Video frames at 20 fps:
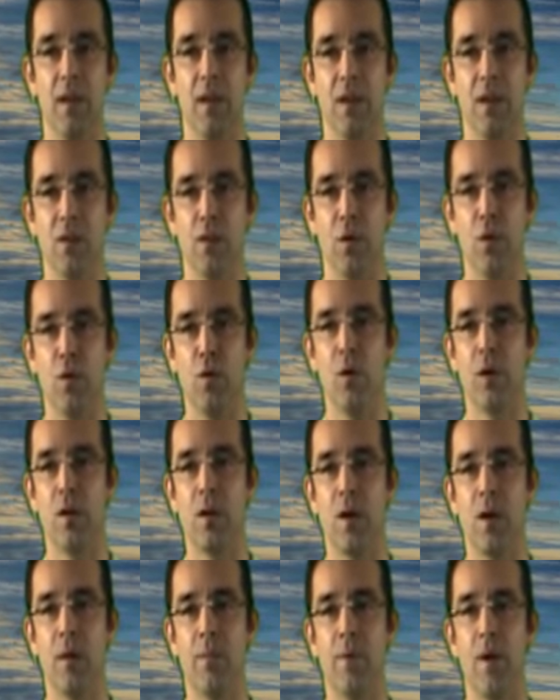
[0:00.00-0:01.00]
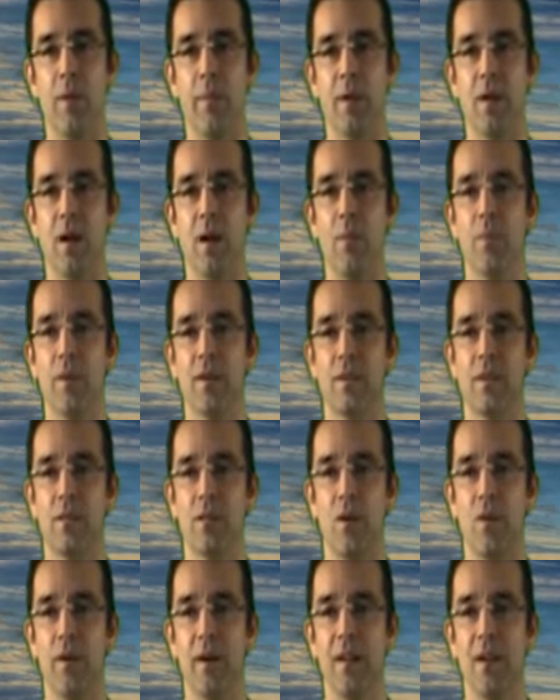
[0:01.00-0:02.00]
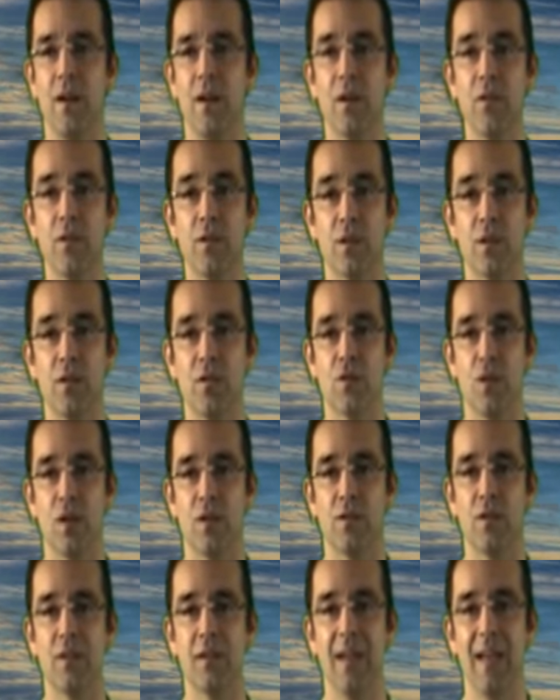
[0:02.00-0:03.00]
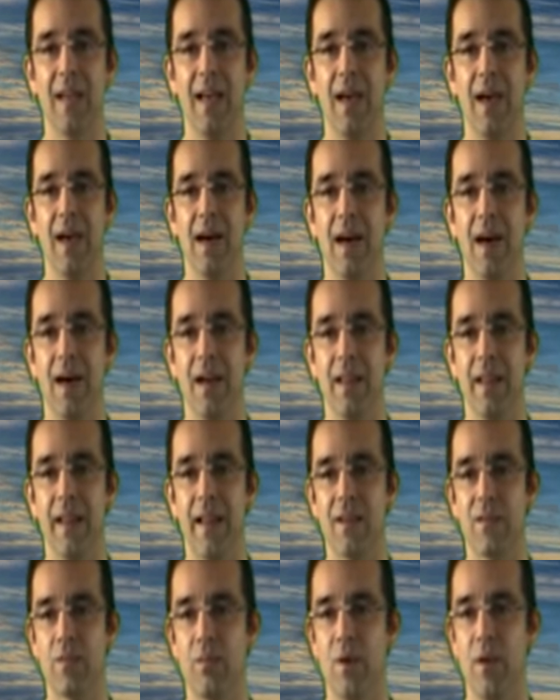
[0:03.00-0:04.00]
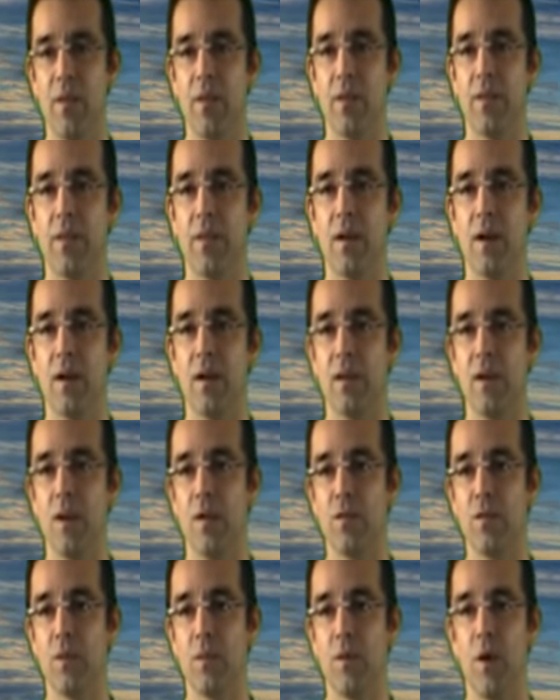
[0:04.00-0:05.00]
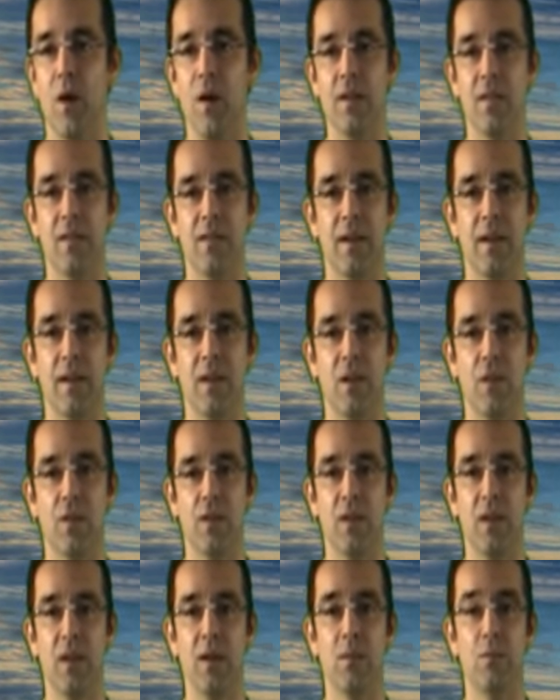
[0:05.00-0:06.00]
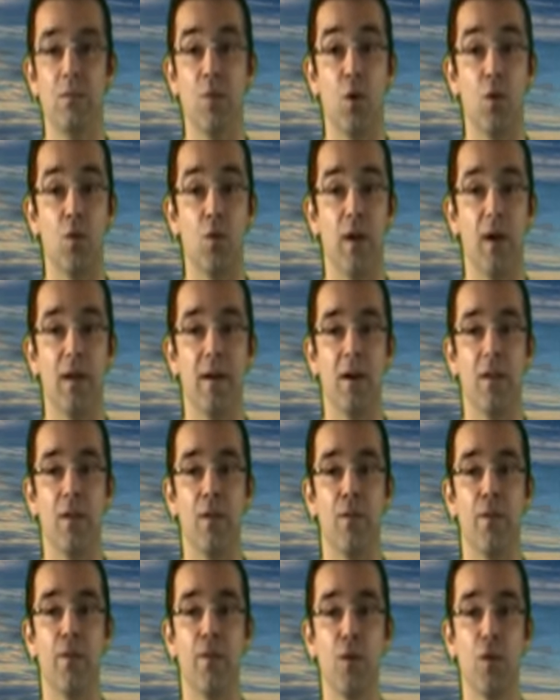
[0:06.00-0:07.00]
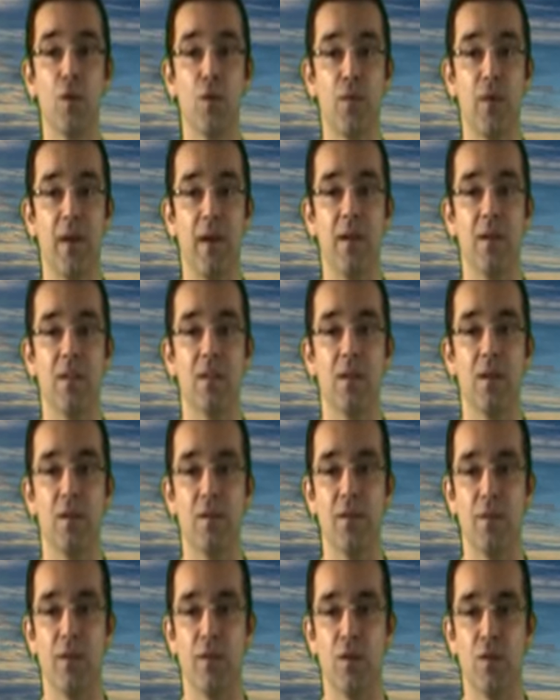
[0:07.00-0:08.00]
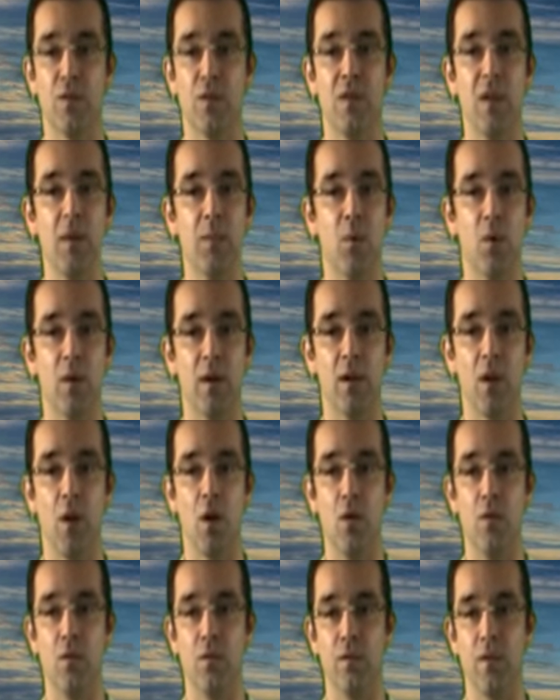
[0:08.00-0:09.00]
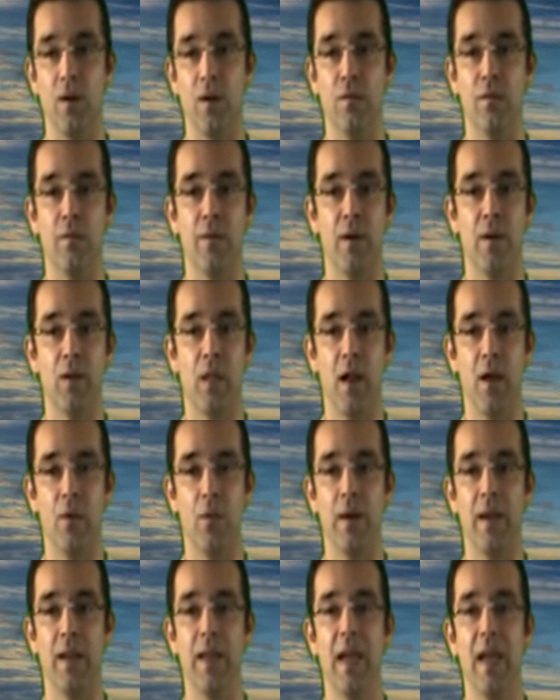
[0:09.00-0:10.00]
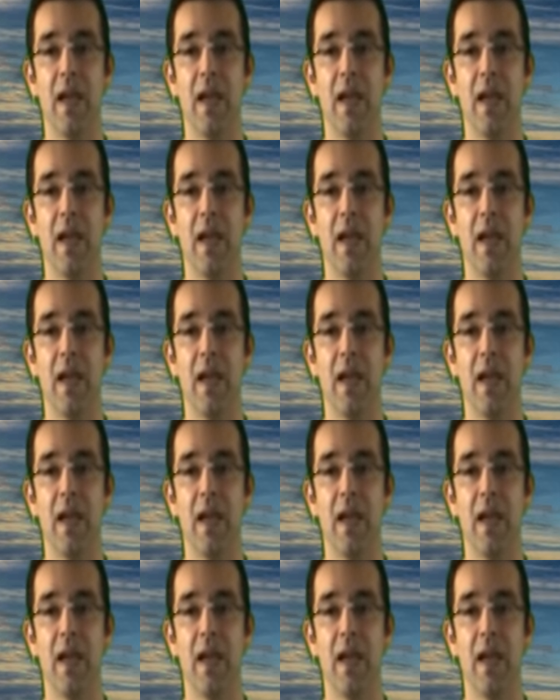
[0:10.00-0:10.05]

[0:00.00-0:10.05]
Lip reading: So a new apartment complex is already under construction. Last month, Gulfstream Gardens LLC broke ground on the first phase of their Seabourn Cove on Federal Highway